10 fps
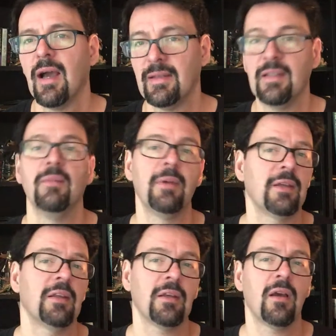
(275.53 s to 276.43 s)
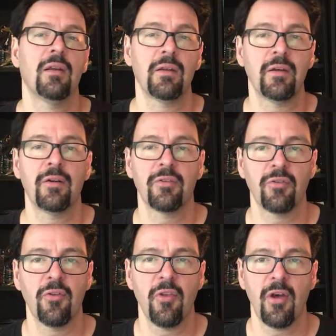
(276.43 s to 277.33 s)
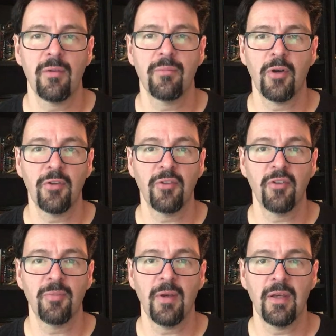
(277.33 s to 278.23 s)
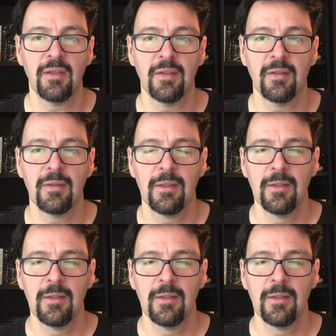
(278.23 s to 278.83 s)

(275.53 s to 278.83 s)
I need to make an iconic character thought process behind it.